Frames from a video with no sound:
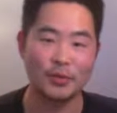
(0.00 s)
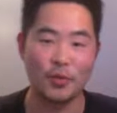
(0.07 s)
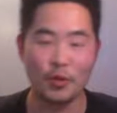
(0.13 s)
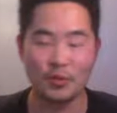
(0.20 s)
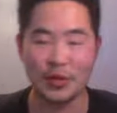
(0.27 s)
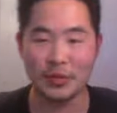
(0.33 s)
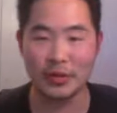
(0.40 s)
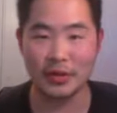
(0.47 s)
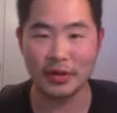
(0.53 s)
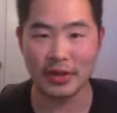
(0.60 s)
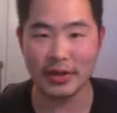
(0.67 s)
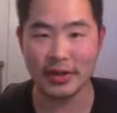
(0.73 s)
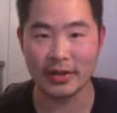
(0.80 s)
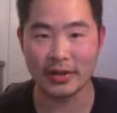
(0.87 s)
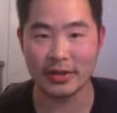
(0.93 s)
more people
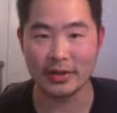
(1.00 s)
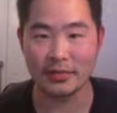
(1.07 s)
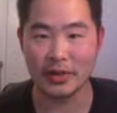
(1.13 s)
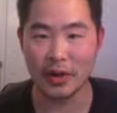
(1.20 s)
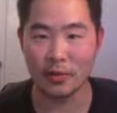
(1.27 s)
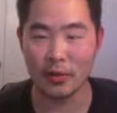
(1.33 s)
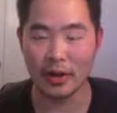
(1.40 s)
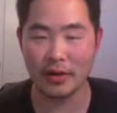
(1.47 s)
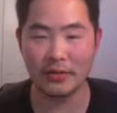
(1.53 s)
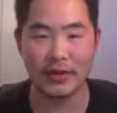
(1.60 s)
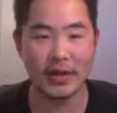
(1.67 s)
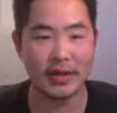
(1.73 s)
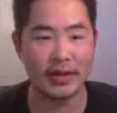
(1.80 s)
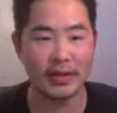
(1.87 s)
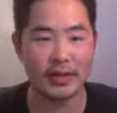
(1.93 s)
to be aware of
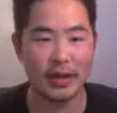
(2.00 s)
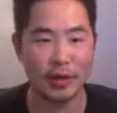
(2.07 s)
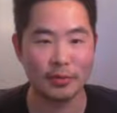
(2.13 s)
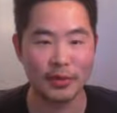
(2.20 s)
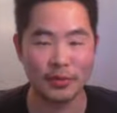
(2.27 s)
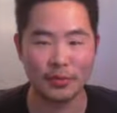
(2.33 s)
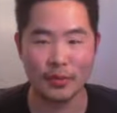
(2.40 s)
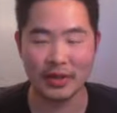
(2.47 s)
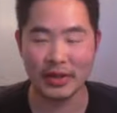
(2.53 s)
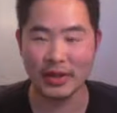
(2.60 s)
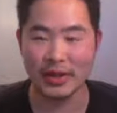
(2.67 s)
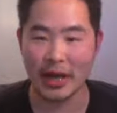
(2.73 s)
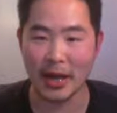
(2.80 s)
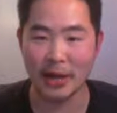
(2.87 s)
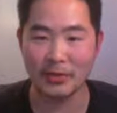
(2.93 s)
it and help support this
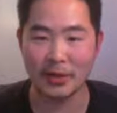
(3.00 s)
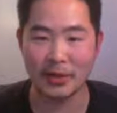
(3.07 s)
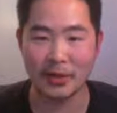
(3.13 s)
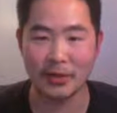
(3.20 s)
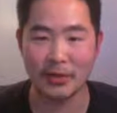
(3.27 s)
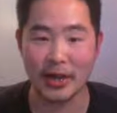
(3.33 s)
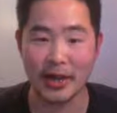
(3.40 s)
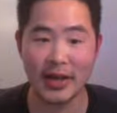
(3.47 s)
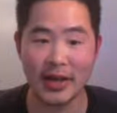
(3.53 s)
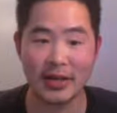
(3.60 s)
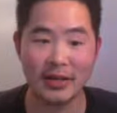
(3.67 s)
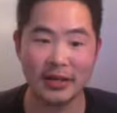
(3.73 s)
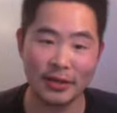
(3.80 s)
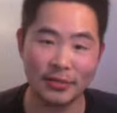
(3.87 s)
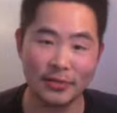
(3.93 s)
game. So yeah,
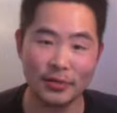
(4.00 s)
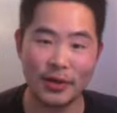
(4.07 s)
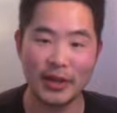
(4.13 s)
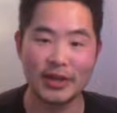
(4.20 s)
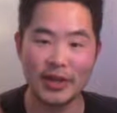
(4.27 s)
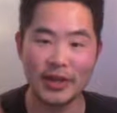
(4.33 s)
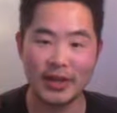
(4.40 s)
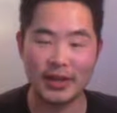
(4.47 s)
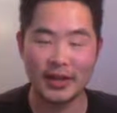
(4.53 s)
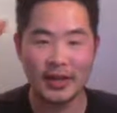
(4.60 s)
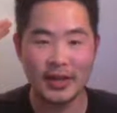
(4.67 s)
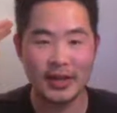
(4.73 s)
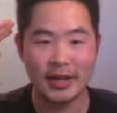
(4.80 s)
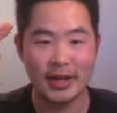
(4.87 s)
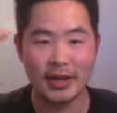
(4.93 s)
guys, thanks for watching.
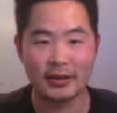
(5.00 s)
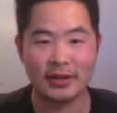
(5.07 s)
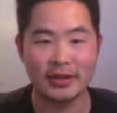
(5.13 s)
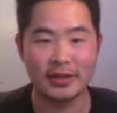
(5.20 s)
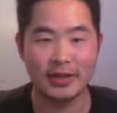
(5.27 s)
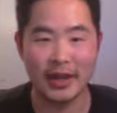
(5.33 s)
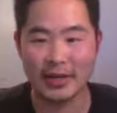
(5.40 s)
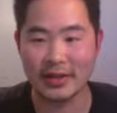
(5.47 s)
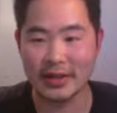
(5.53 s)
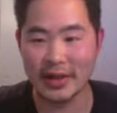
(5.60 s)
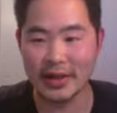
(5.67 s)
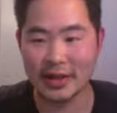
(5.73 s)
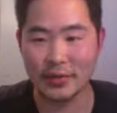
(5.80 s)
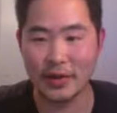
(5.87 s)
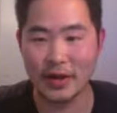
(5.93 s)
I'll see you guys in the
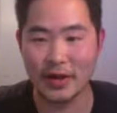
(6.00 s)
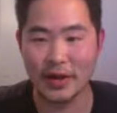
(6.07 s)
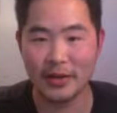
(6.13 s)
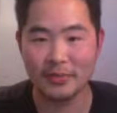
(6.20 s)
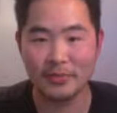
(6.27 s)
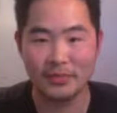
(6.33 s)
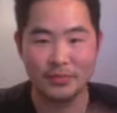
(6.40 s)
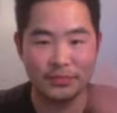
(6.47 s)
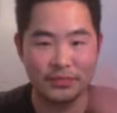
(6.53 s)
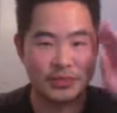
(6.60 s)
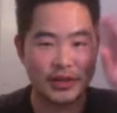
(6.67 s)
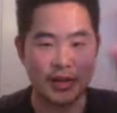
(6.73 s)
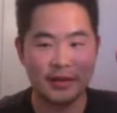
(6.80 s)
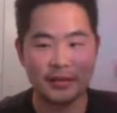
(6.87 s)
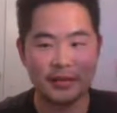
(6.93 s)
next one.
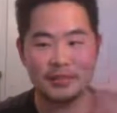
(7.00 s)
See ya.